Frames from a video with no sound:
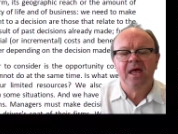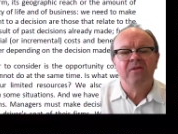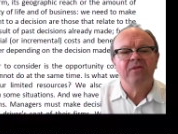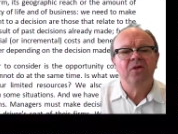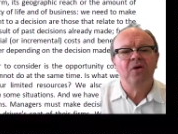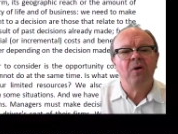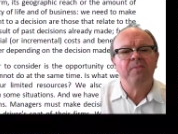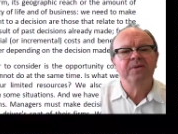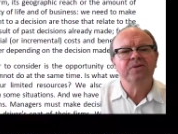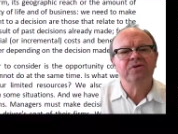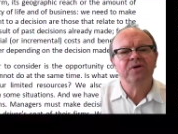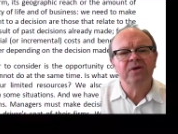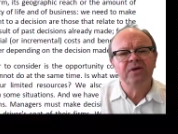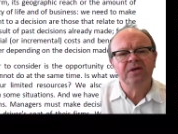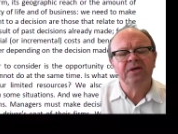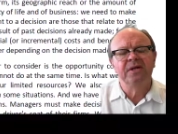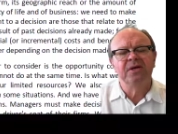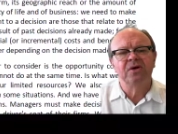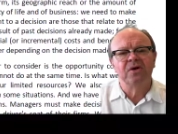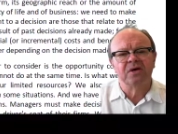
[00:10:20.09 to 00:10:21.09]
The
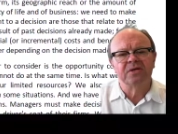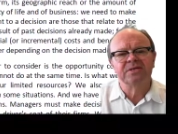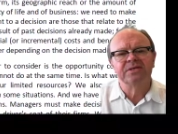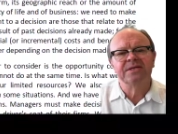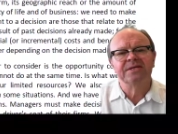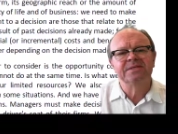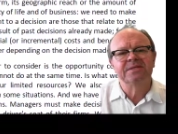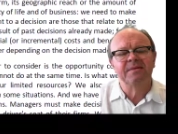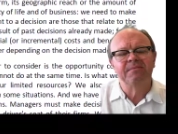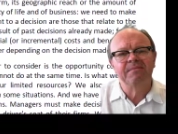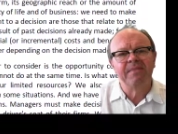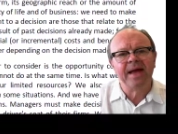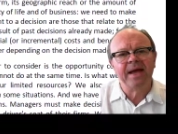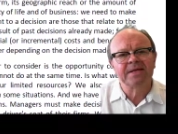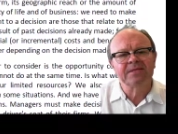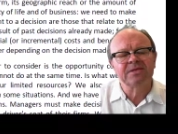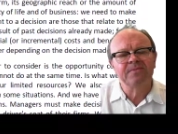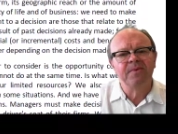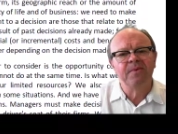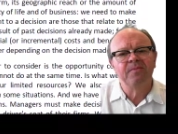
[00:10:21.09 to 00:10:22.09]
opportunity cost is the
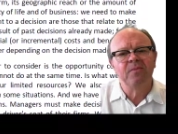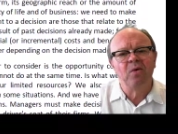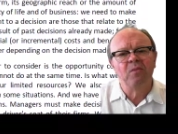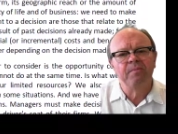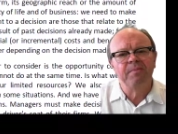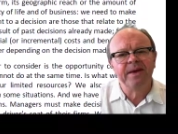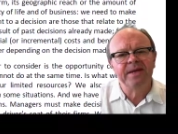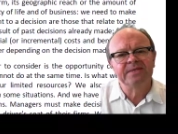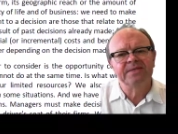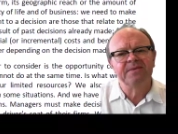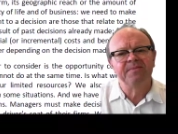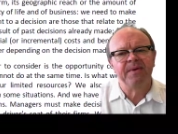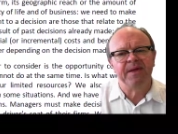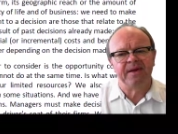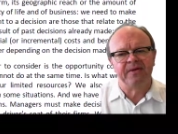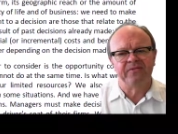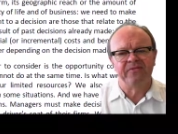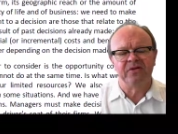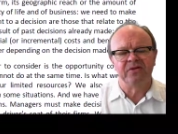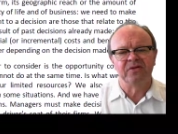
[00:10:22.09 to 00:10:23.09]
maximum or best
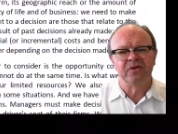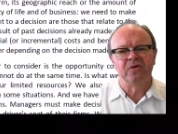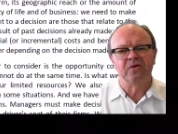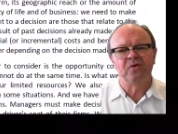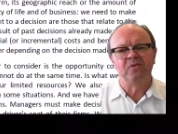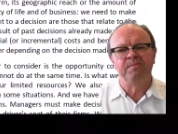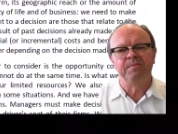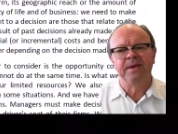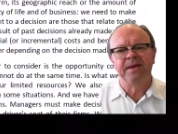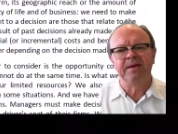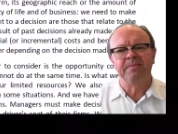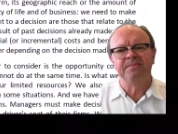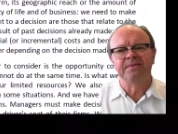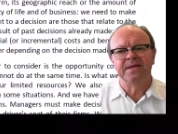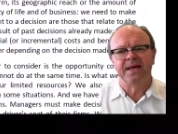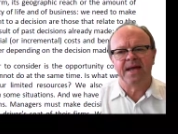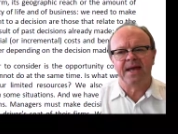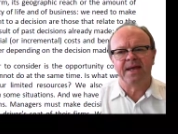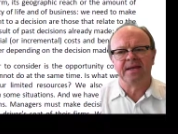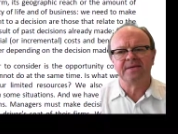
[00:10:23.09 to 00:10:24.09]
benefit that could be
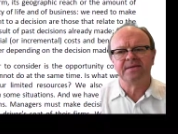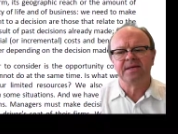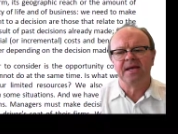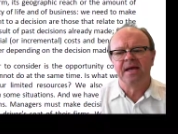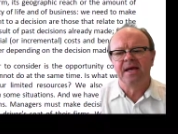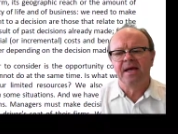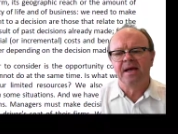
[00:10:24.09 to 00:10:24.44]
obtained